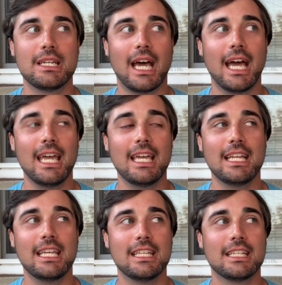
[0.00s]

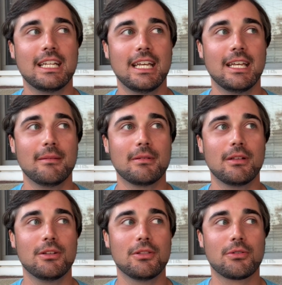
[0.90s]
Dad ended up
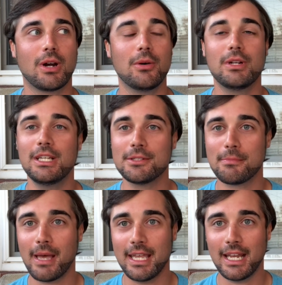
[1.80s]
throwing his
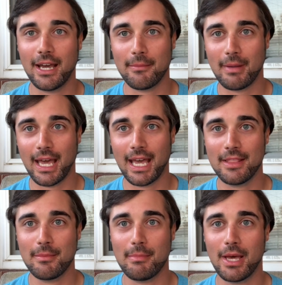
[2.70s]
bait out
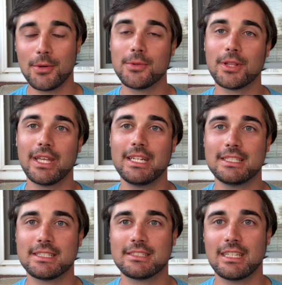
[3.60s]
behind the boat, let it
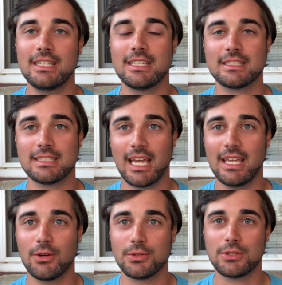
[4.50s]
sink
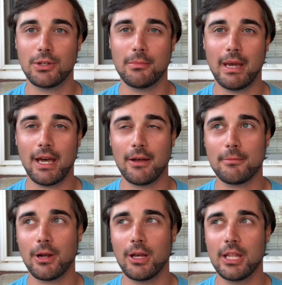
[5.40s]
down to about
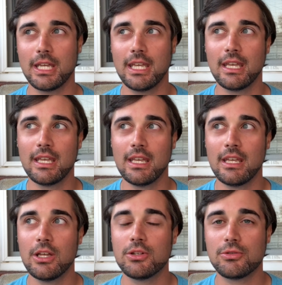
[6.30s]
probably
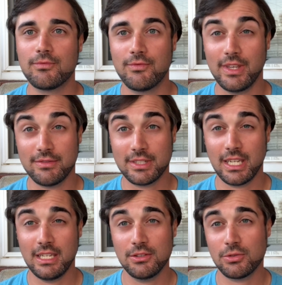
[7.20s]

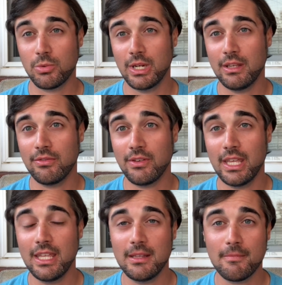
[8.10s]
15, 20
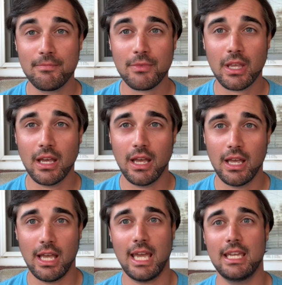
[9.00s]
feet.
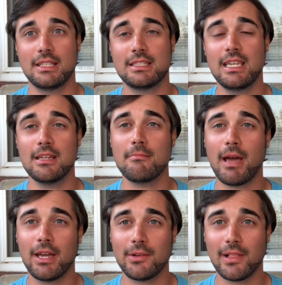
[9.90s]
A
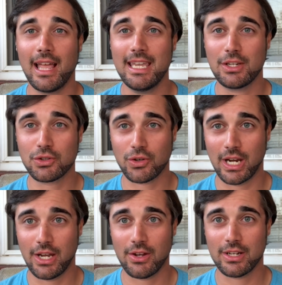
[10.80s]
10-pound lake
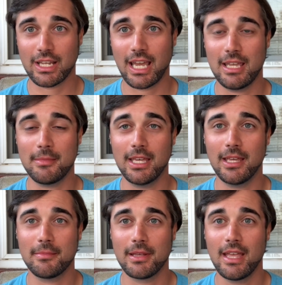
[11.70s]
trout came
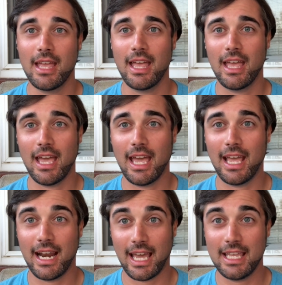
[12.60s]
up
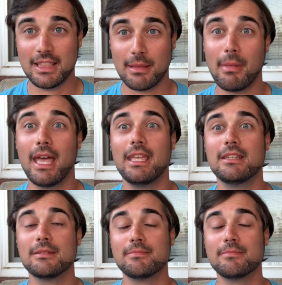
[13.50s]
and ate the bait.